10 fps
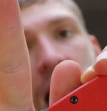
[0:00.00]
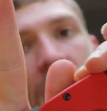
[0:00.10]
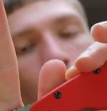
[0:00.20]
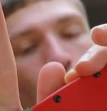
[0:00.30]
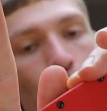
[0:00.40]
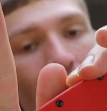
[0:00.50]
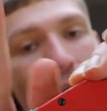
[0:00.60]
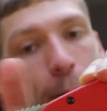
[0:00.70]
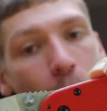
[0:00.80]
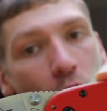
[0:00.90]
uh,
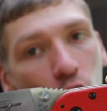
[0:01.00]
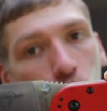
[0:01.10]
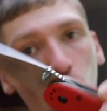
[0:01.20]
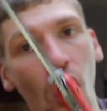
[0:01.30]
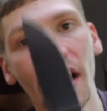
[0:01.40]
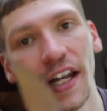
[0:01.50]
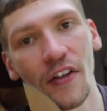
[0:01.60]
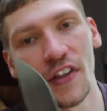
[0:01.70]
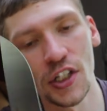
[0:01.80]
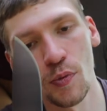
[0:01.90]
RAT Model 1.
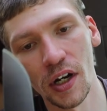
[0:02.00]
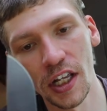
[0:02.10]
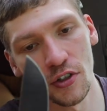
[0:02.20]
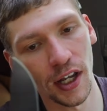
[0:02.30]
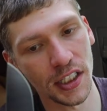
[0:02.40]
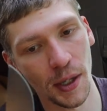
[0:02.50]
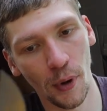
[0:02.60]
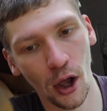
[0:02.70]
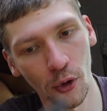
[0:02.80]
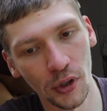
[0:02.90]
Now this one, as you guys could
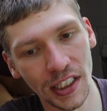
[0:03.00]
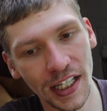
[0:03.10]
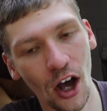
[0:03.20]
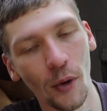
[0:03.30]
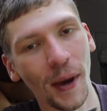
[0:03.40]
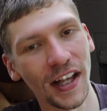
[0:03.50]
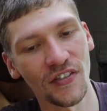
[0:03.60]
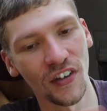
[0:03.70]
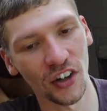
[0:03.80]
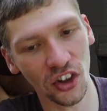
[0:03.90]
probably already tell by
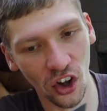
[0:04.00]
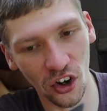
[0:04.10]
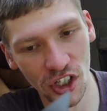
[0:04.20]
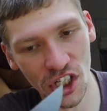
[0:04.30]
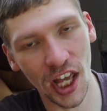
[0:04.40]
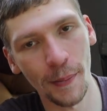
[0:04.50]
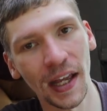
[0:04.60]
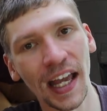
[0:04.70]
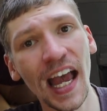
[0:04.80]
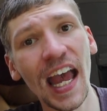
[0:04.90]
its very large
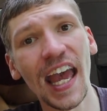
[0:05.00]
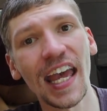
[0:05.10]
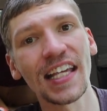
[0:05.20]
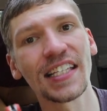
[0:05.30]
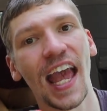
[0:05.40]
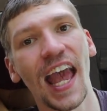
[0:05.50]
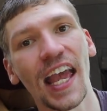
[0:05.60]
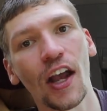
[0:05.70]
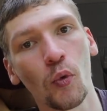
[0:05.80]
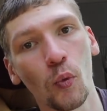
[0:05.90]
stamping, is
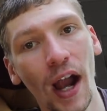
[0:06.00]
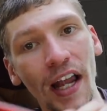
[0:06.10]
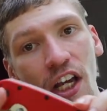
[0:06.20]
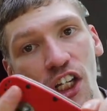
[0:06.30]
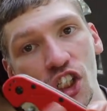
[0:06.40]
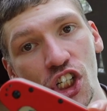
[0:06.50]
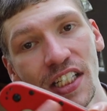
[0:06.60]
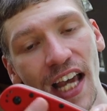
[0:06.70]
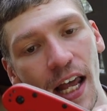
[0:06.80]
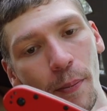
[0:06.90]
a red
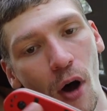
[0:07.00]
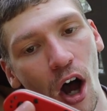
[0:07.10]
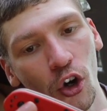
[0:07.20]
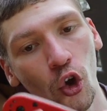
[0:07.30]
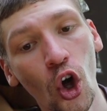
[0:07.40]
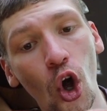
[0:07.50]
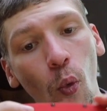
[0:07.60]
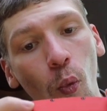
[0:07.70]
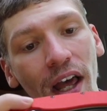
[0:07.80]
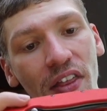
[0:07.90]
G10 model
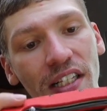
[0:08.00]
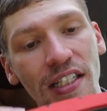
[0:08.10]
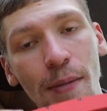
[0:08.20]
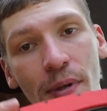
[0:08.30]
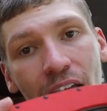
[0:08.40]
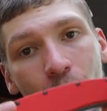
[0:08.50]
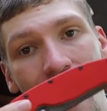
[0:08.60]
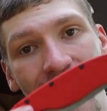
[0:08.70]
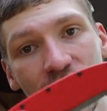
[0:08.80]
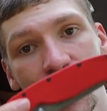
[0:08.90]
with CPM
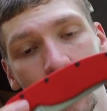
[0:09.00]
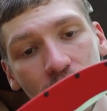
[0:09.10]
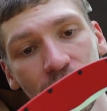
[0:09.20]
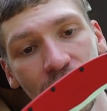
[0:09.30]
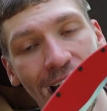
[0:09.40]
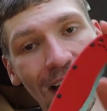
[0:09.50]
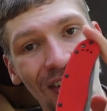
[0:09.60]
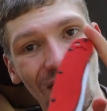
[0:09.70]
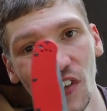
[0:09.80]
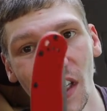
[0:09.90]

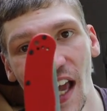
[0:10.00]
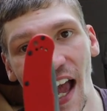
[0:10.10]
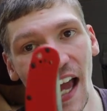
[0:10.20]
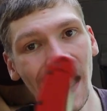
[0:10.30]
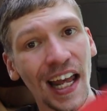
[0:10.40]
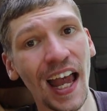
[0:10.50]
S35VN.